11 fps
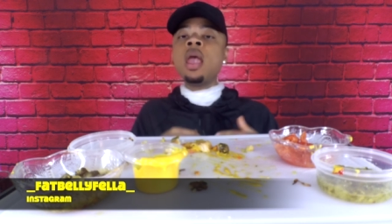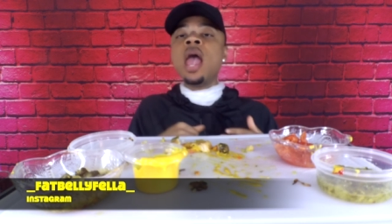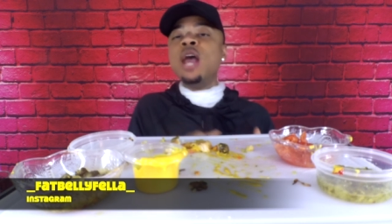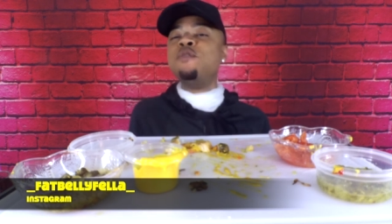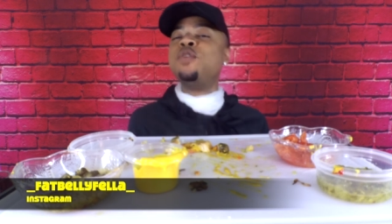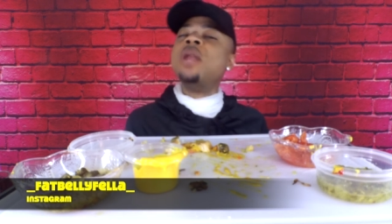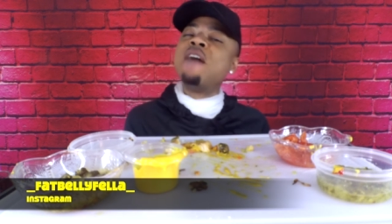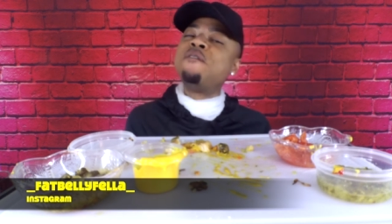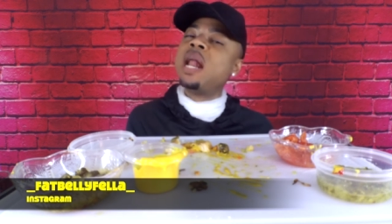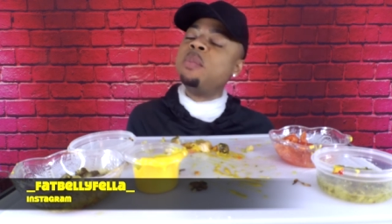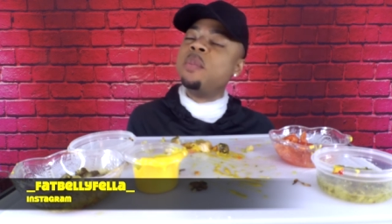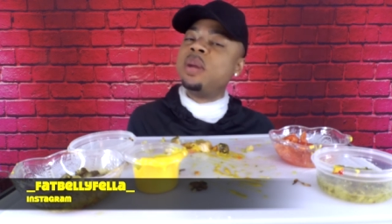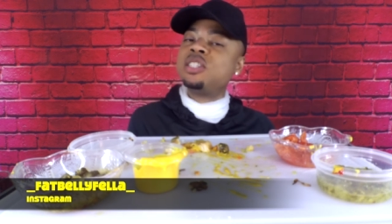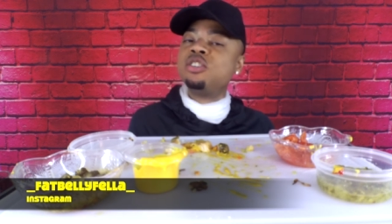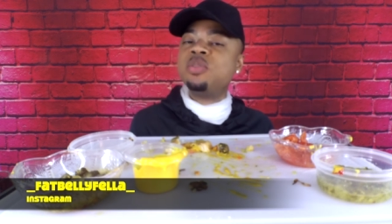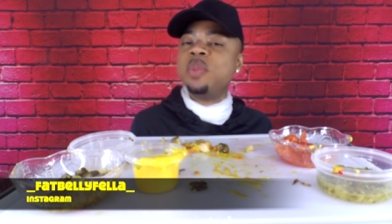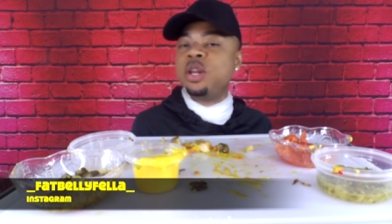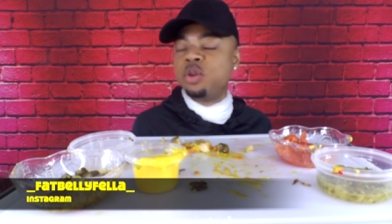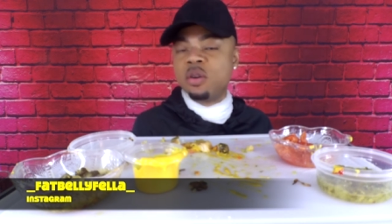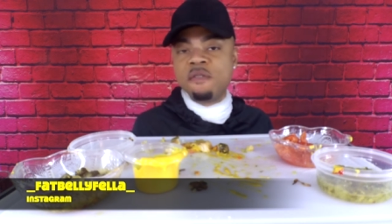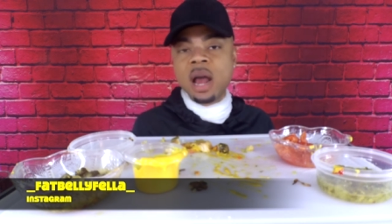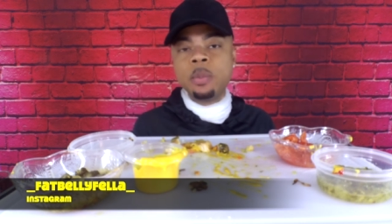And if you're not following me on my social media, you
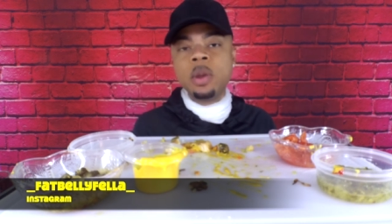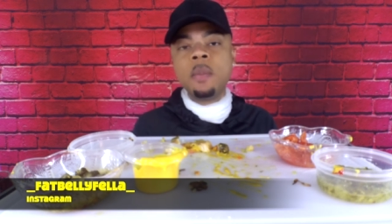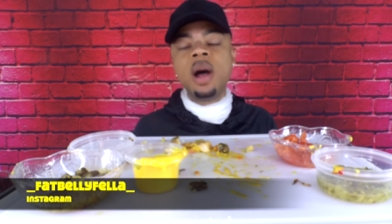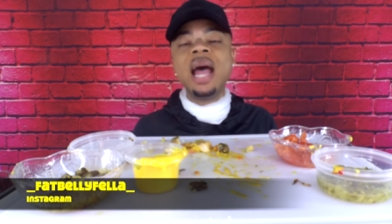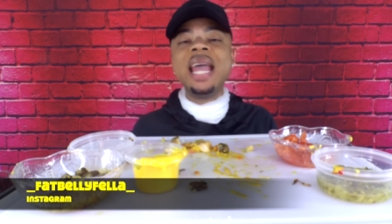can follow me on my